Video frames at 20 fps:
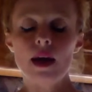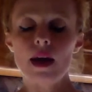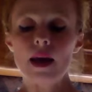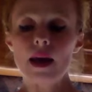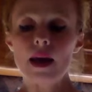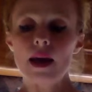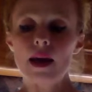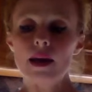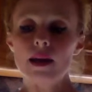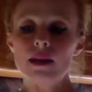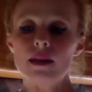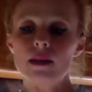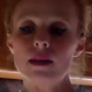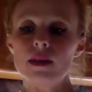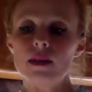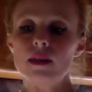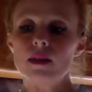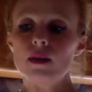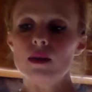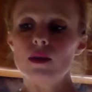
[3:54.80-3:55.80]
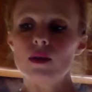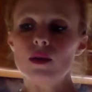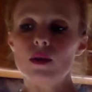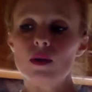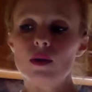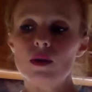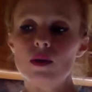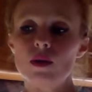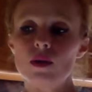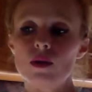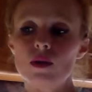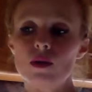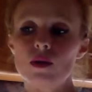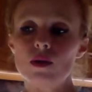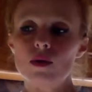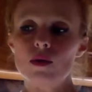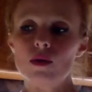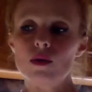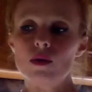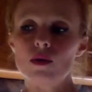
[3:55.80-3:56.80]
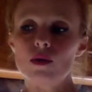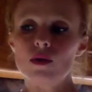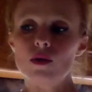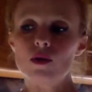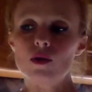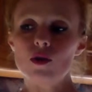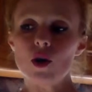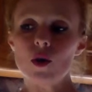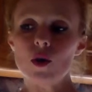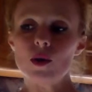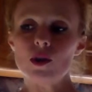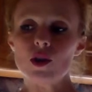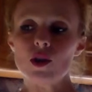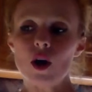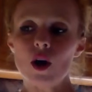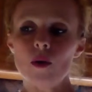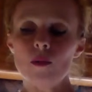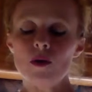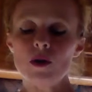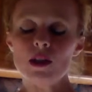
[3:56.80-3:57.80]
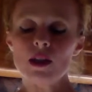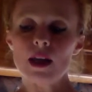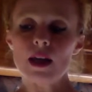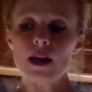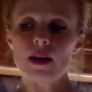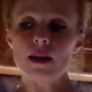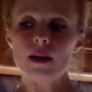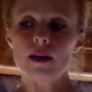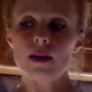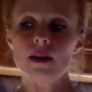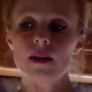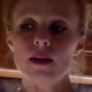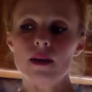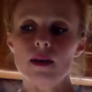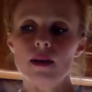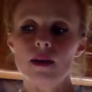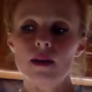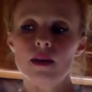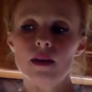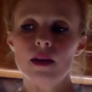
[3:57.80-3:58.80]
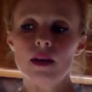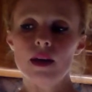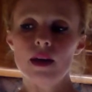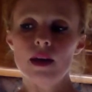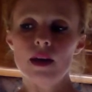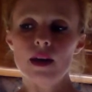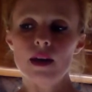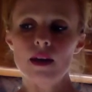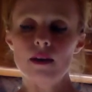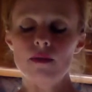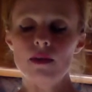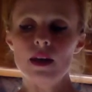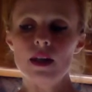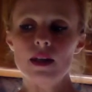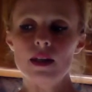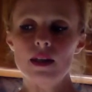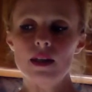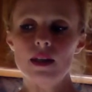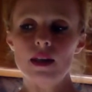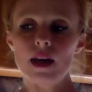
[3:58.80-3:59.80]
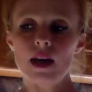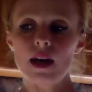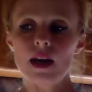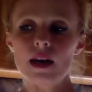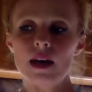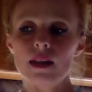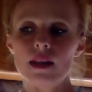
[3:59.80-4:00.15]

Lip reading: And so it's almost like if he did that,